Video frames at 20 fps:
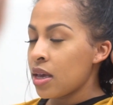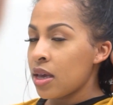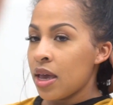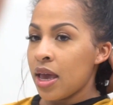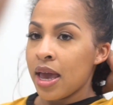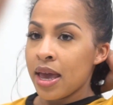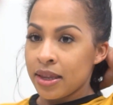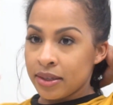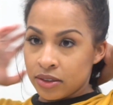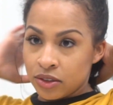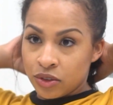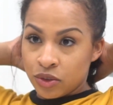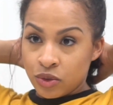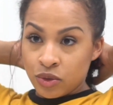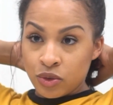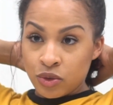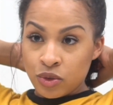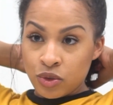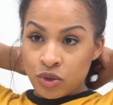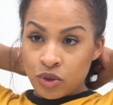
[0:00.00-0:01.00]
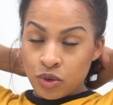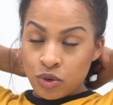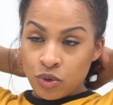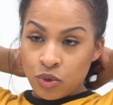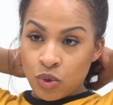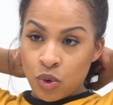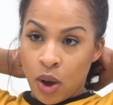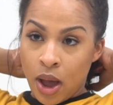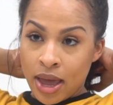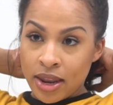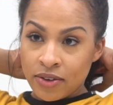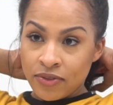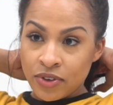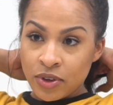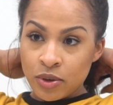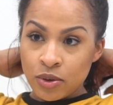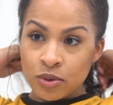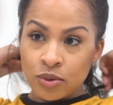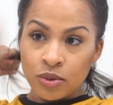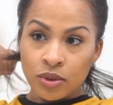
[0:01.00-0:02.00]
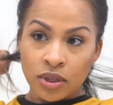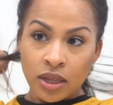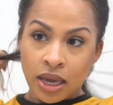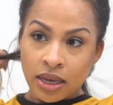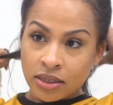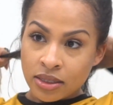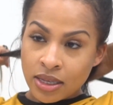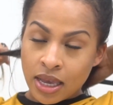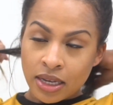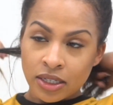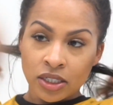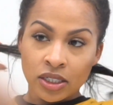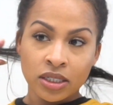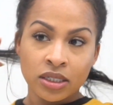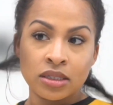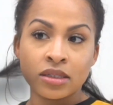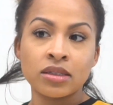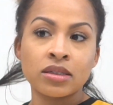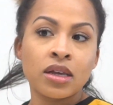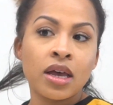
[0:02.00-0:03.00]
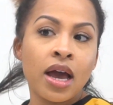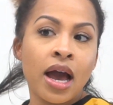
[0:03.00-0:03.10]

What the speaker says: and do quite a few like sections,